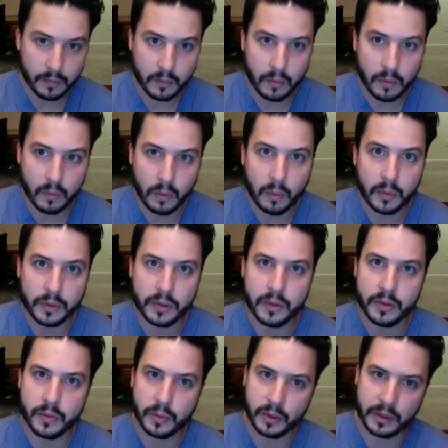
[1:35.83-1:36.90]
what we'll do
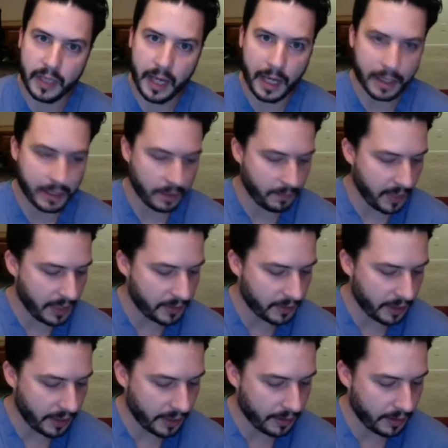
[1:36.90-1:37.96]
is we'll attack at a
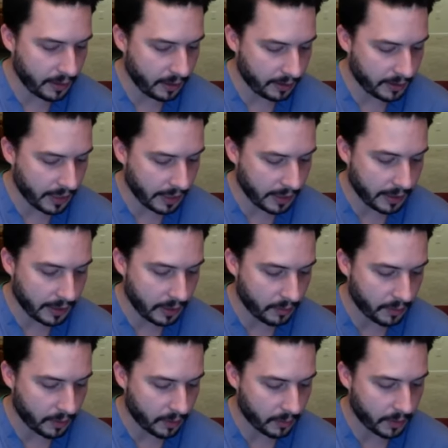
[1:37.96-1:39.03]
baseline, and then I'll attack again
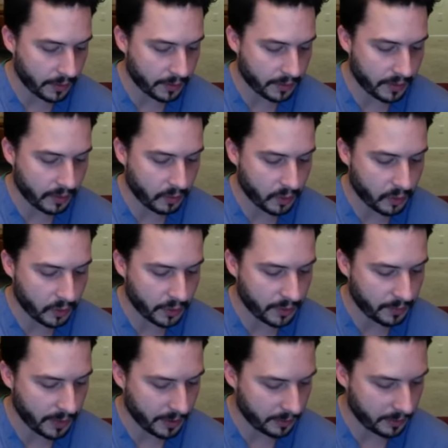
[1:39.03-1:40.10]
with armor and see which one's better.